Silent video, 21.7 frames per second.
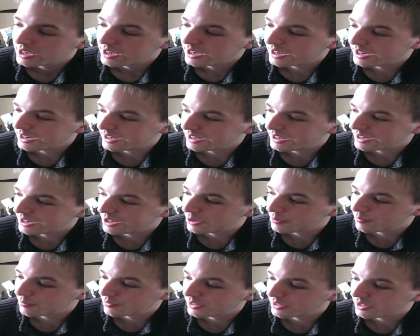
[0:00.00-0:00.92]

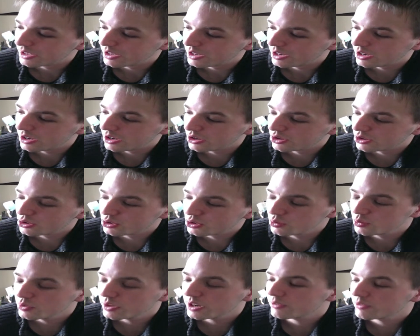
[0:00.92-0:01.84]

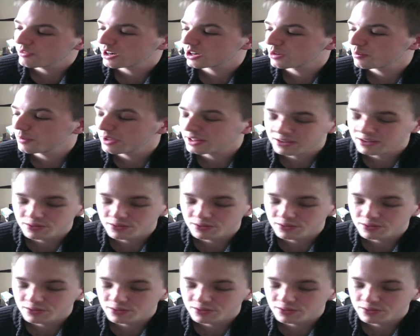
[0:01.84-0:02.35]
Who would I recommend